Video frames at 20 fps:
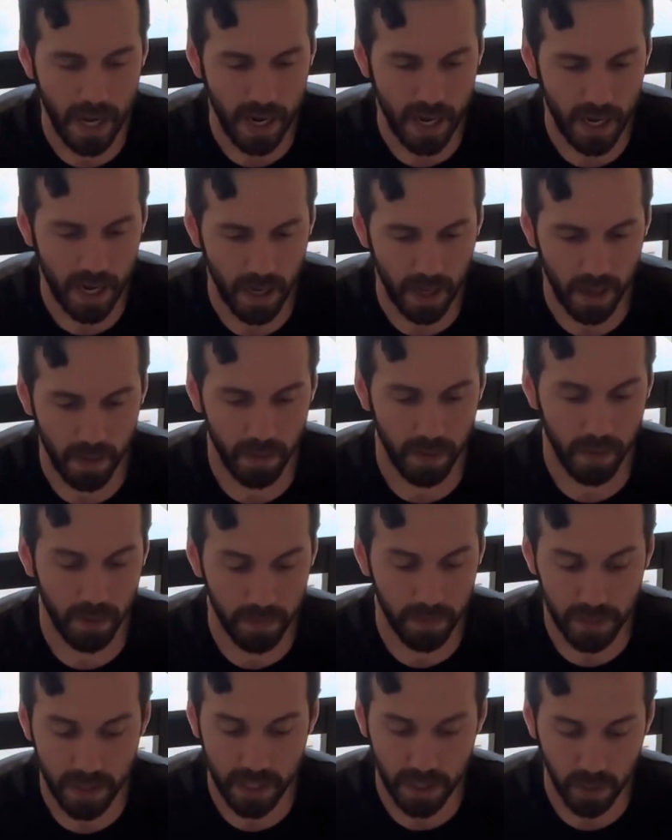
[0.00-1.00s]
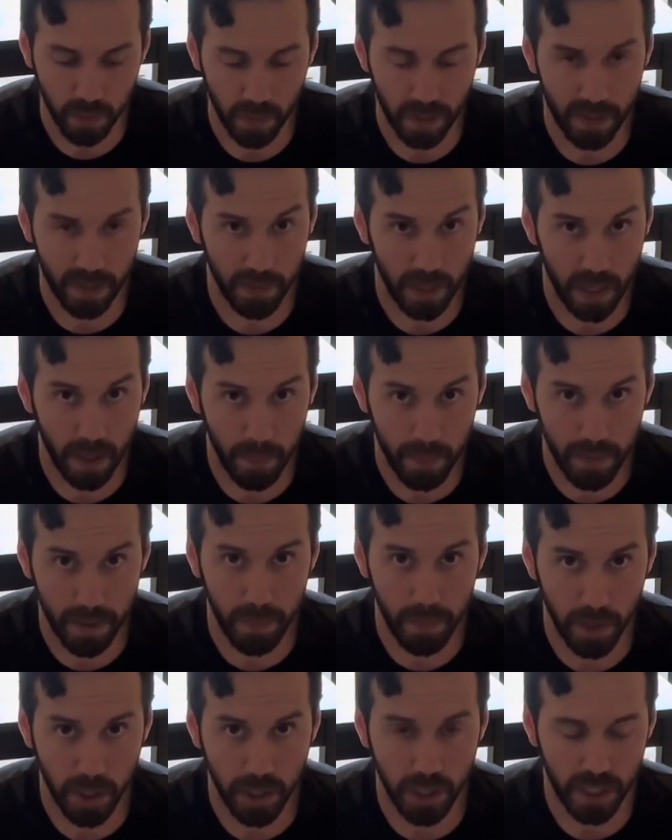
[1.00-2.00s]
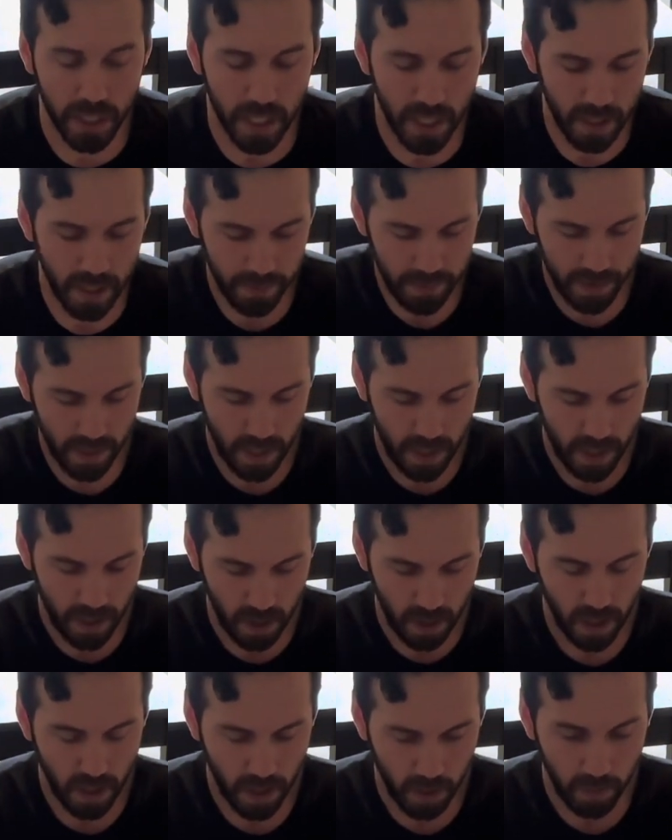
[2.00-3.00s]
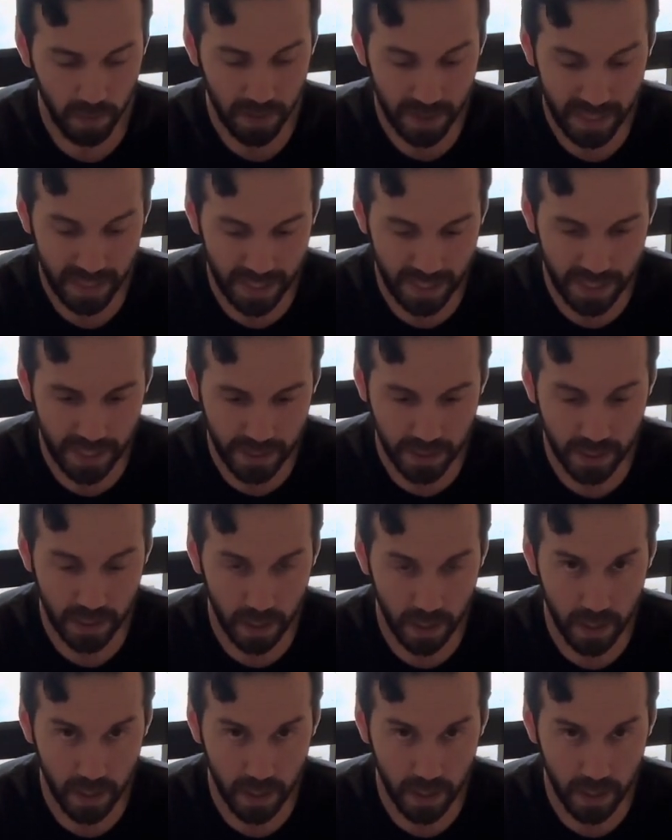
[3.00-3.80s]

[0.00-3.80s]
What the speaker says: and this one I'm going to be pushing up with the knees